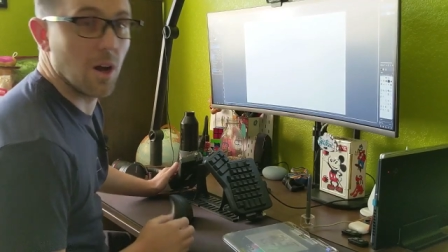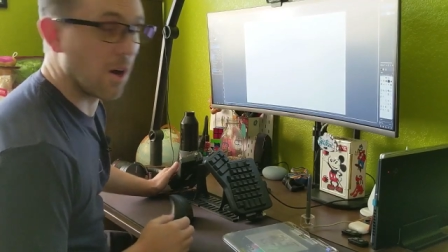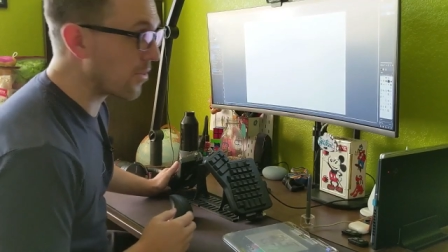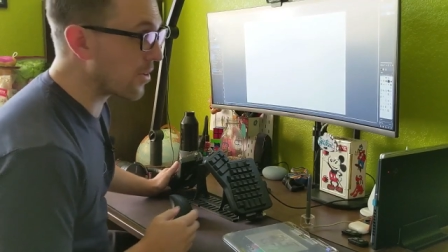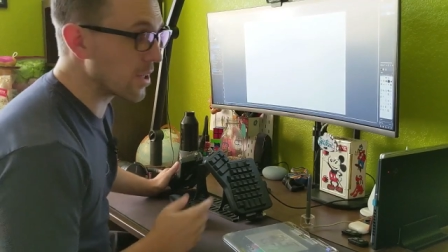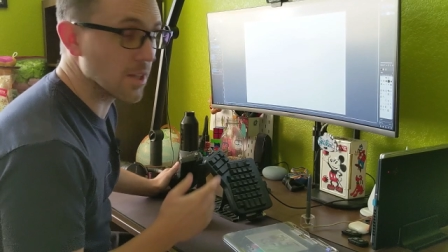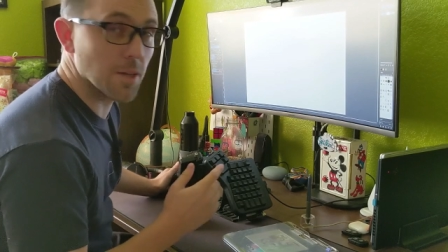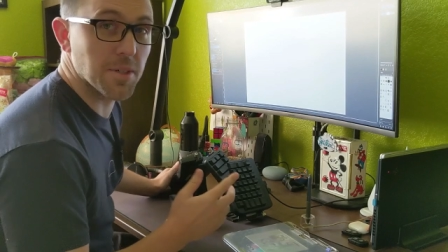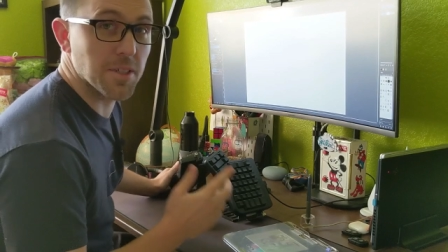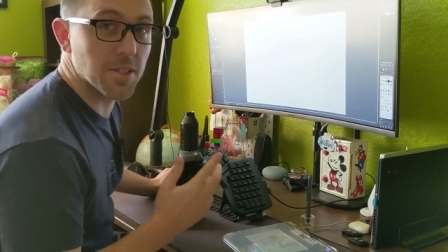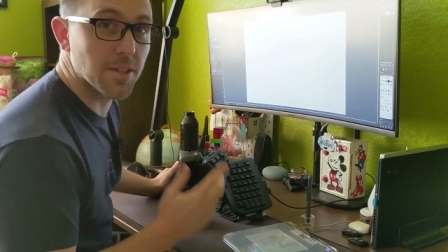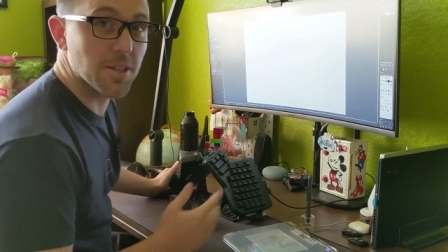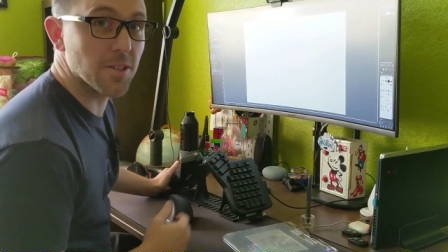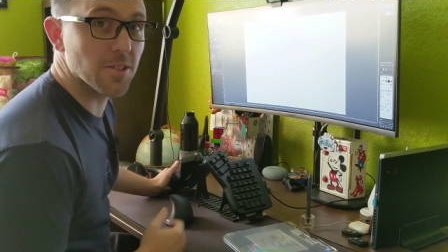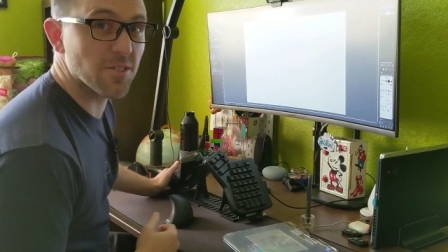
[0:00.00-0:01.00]
All right, let me
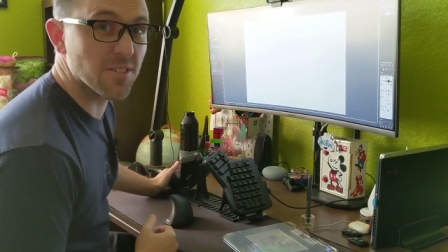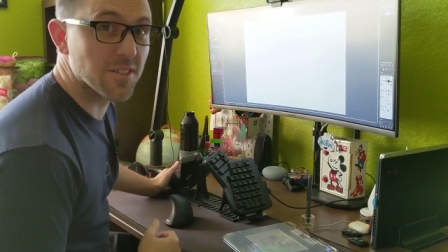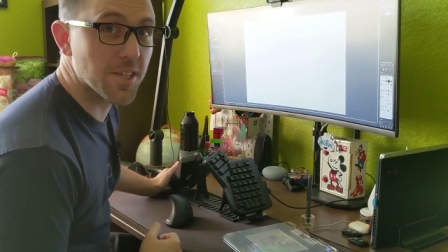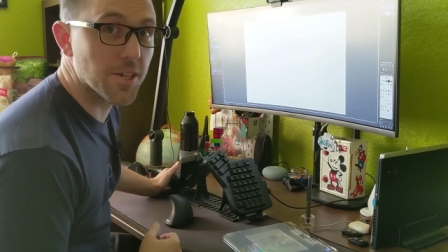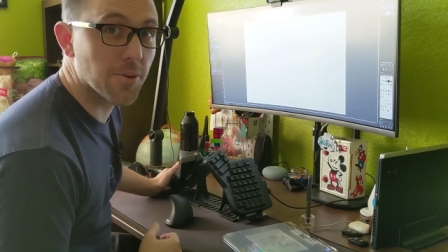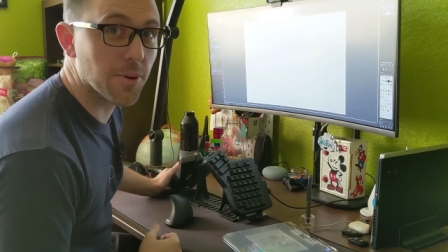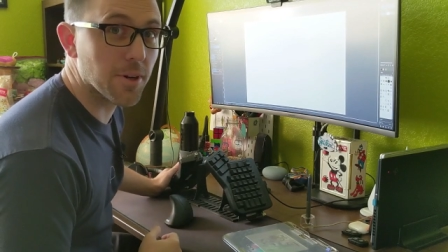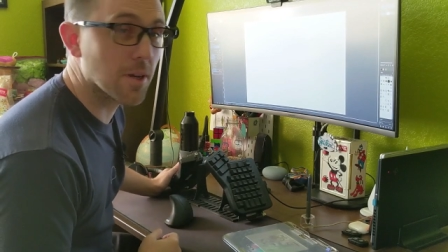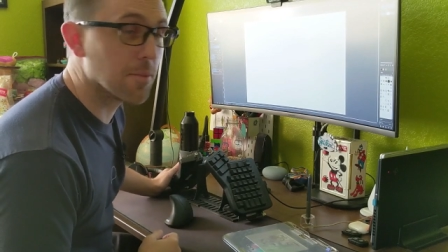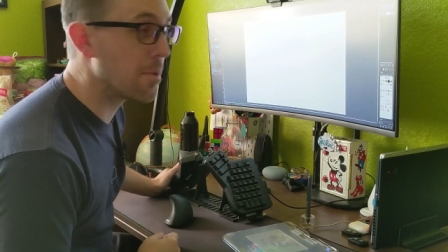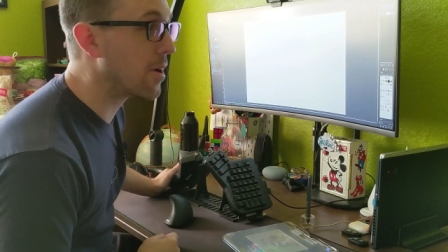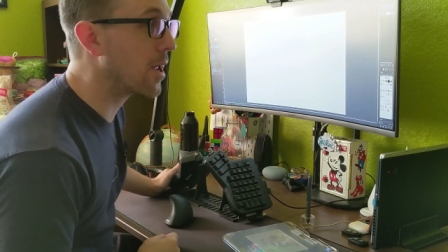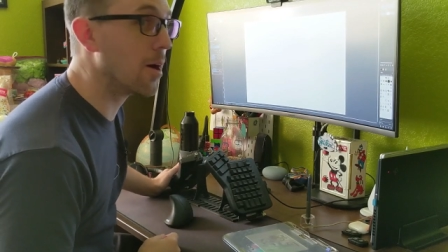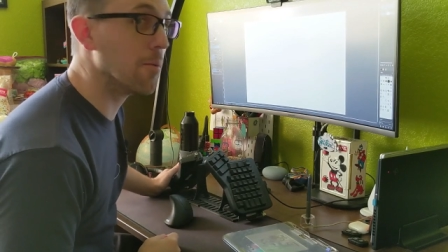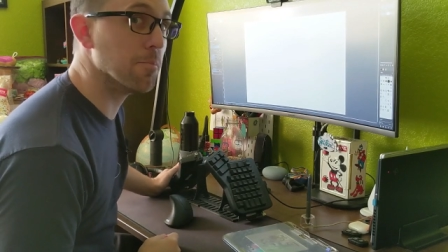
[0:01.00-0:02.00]
tell you a little secret
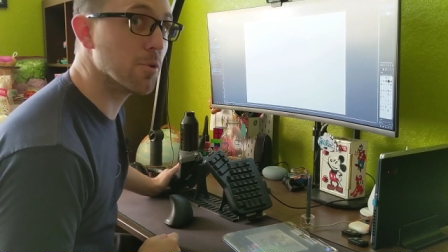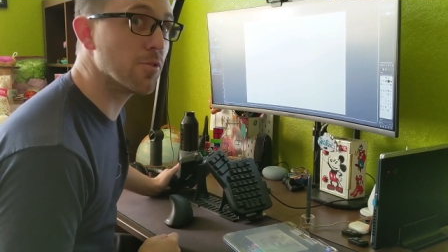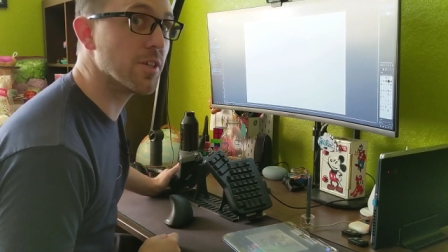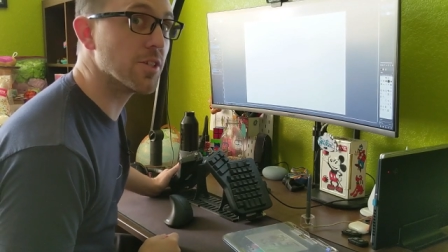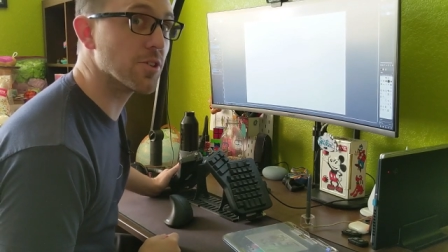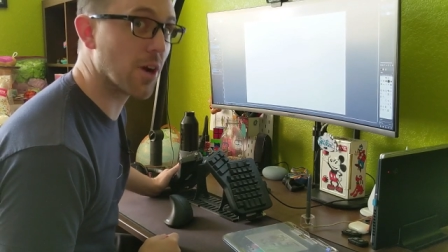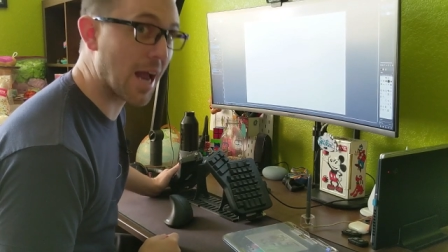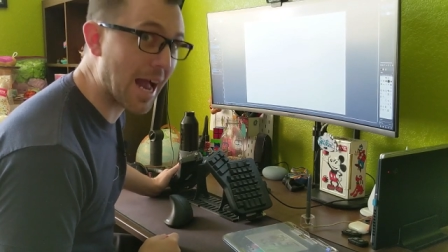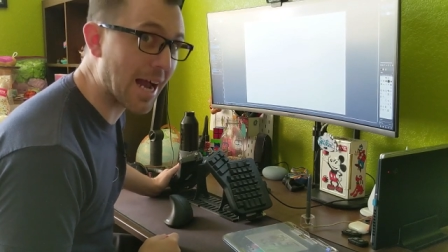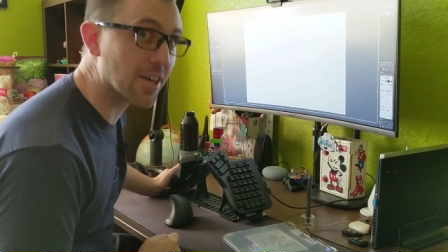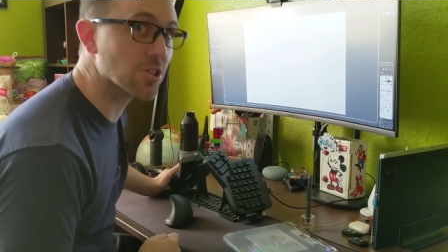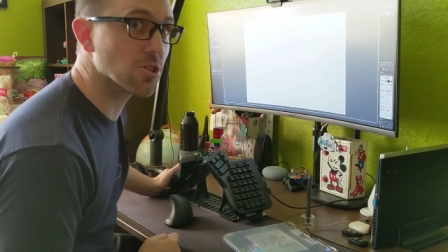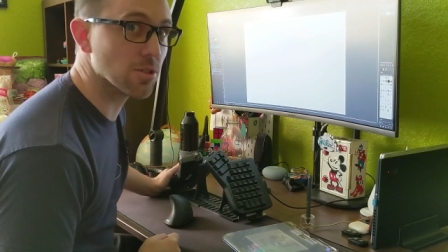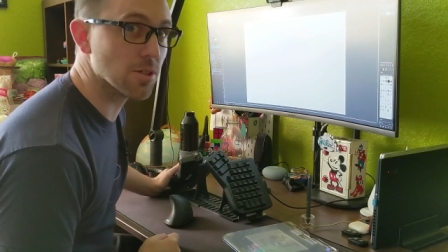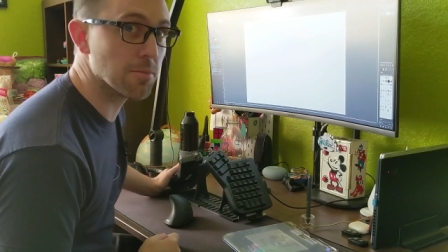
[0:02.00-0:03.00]
about how movies are
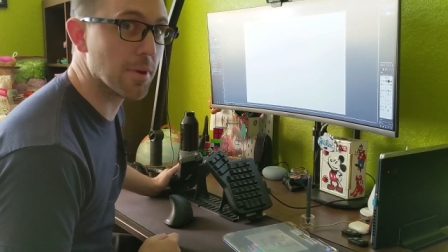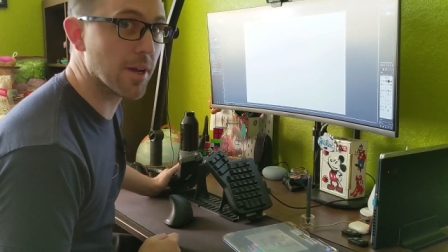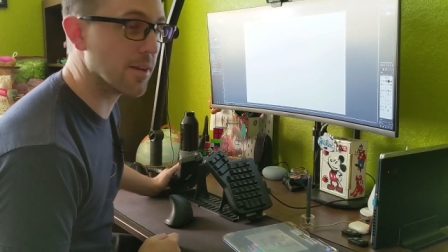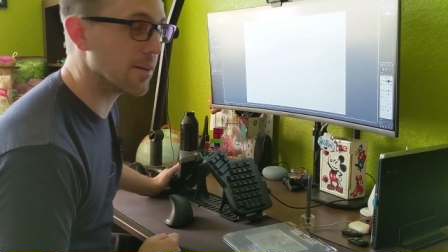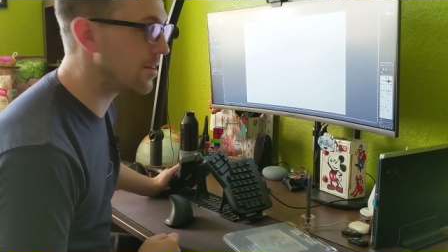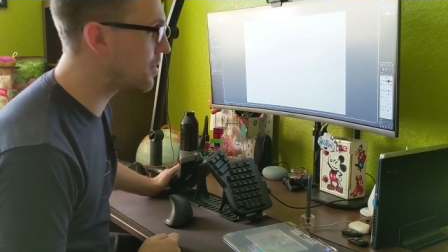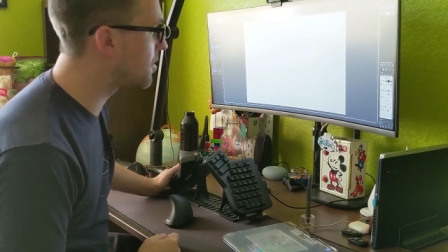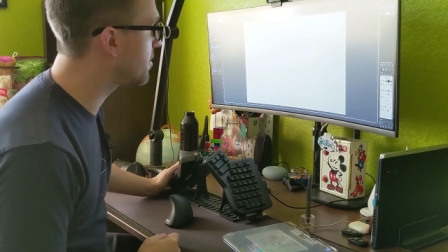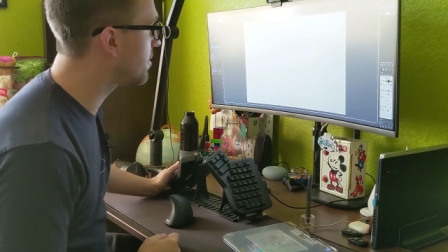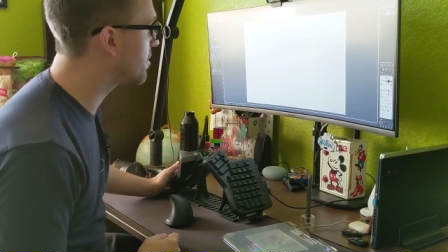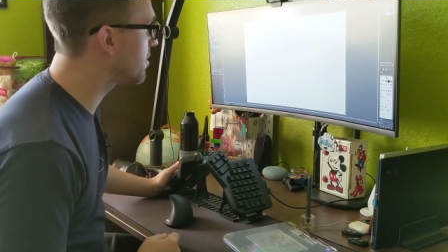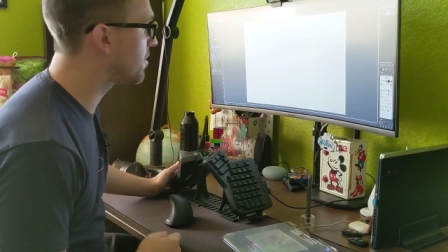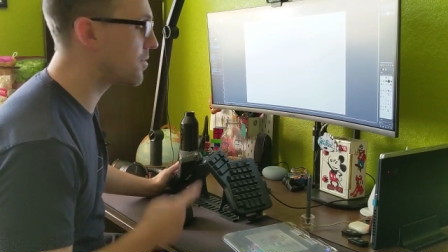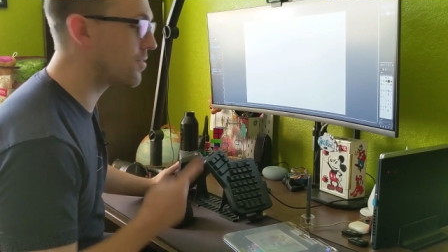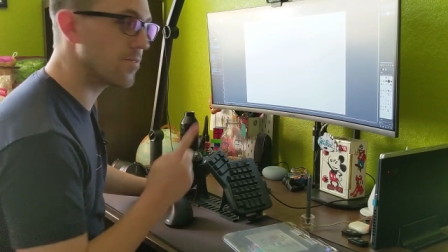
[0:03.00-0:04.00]
actually made.
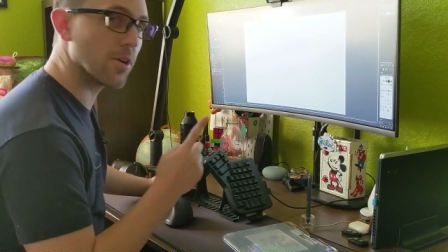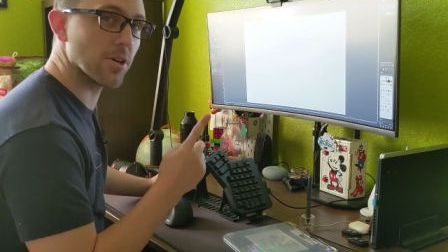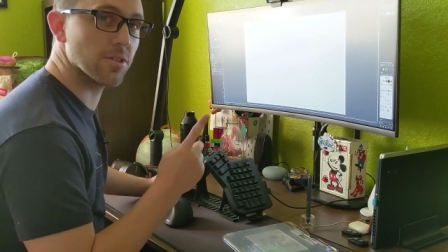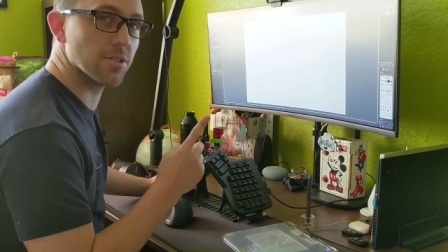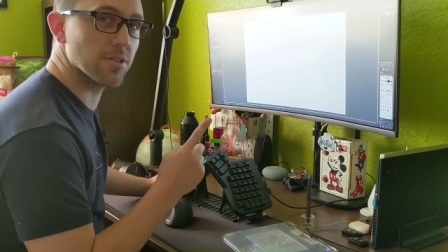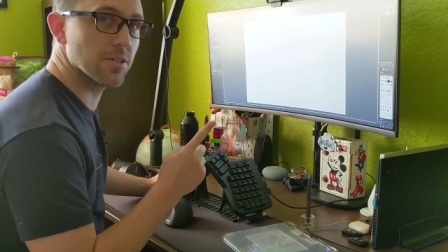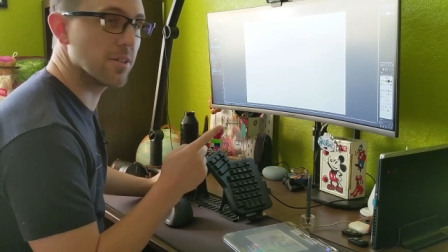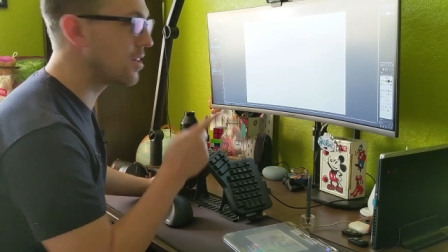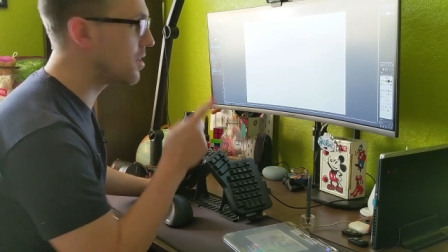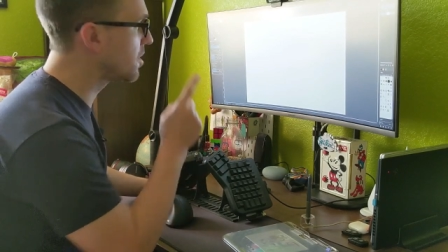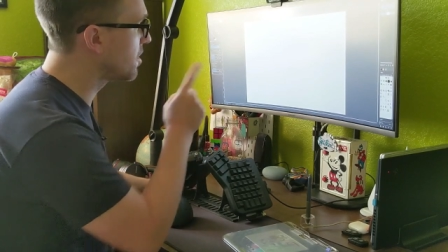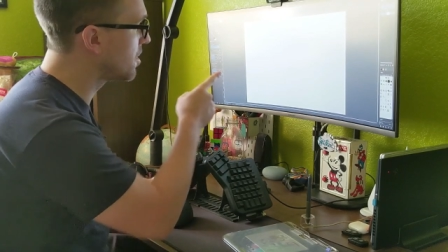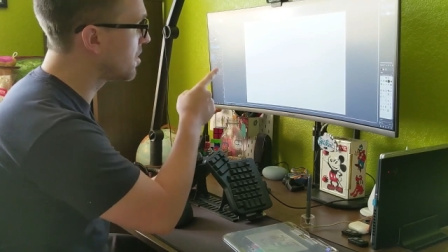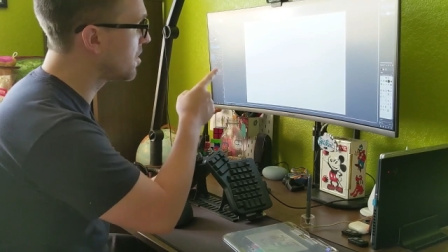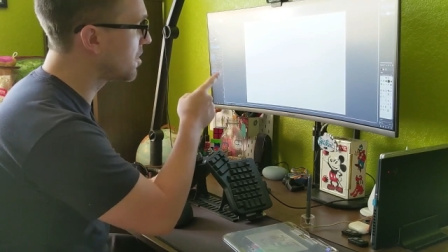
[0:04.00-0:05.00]
First,
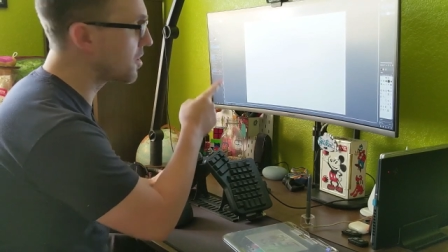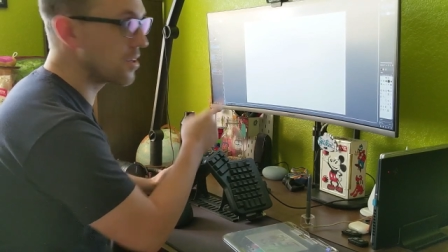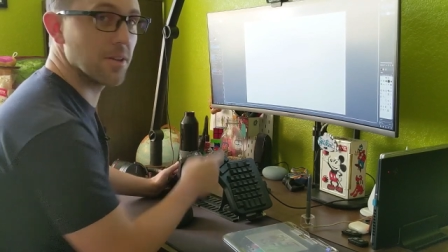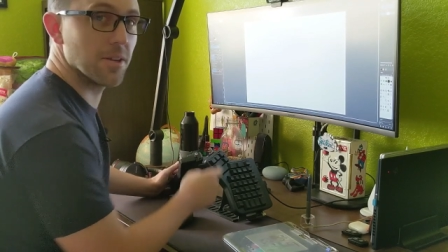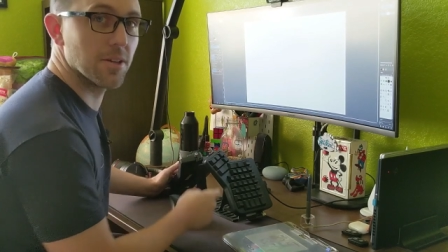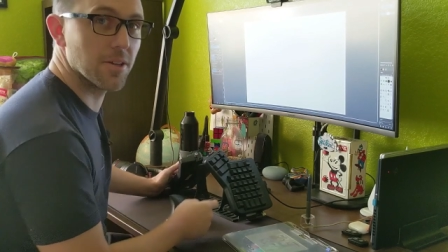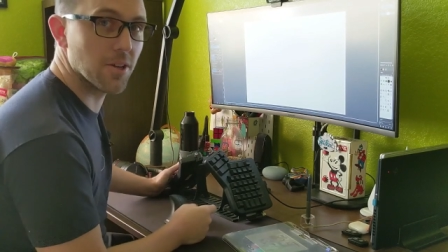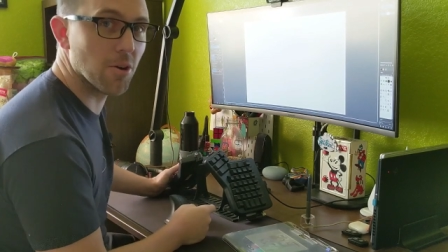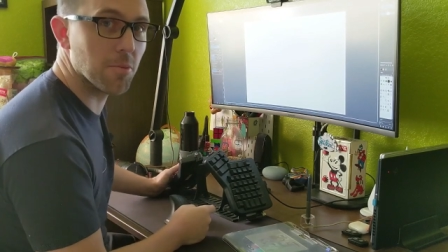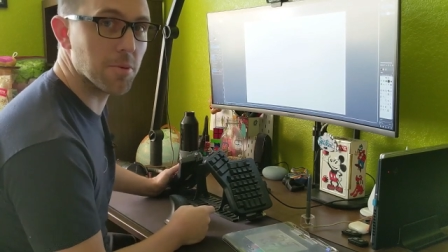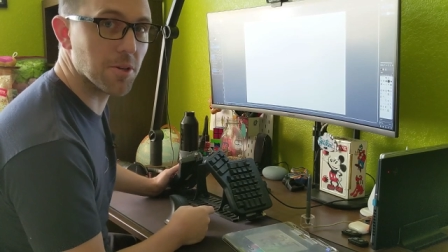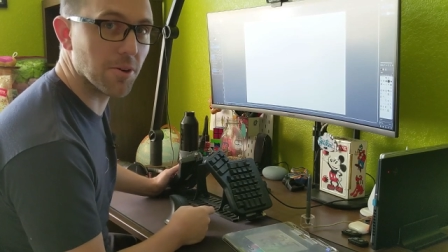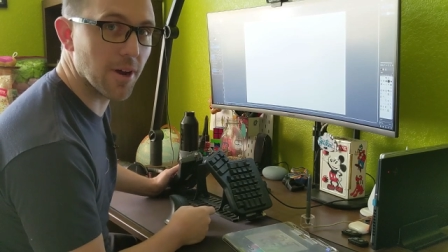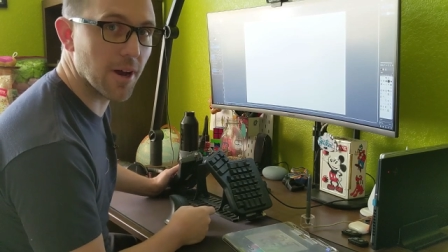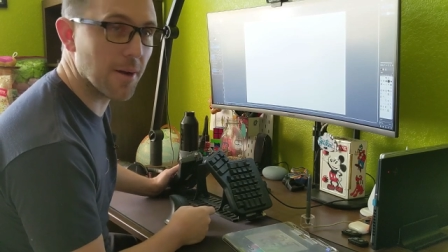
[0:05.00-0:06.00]
you
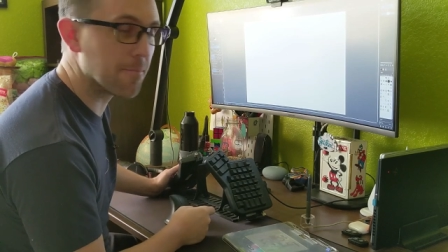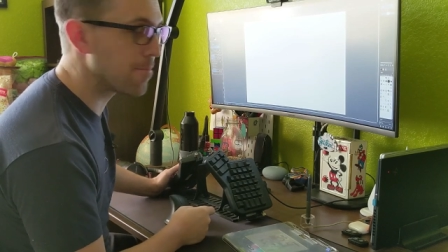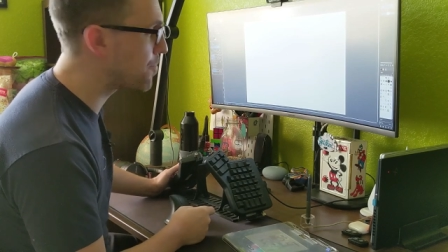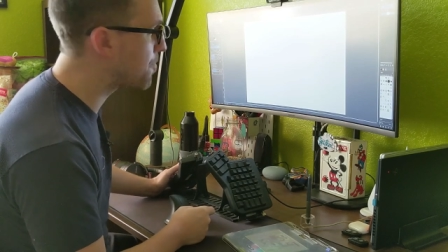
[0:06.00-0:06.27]
open your app.